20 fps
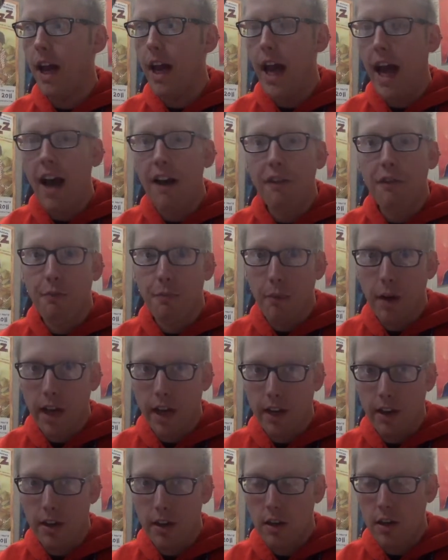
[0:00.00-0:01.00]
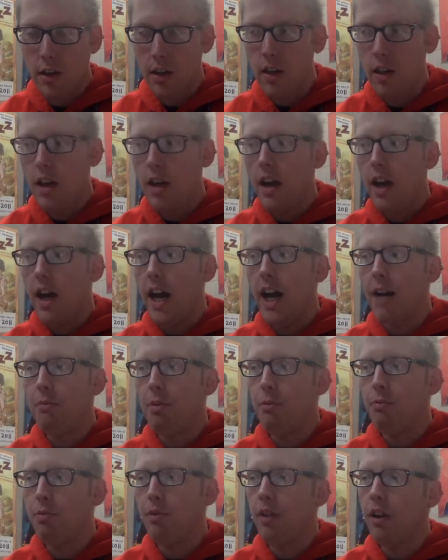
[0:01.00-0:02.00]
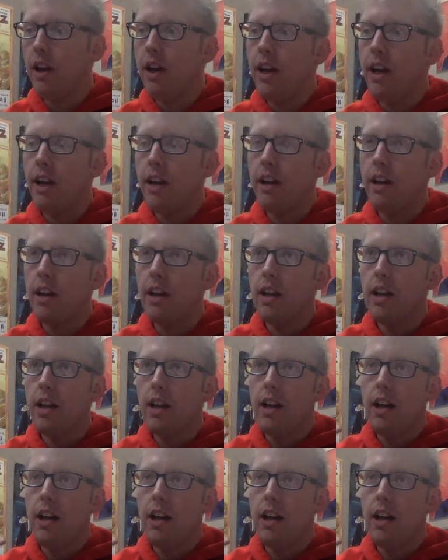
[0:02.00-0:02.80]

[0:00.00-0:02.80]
F minor, I'd be playing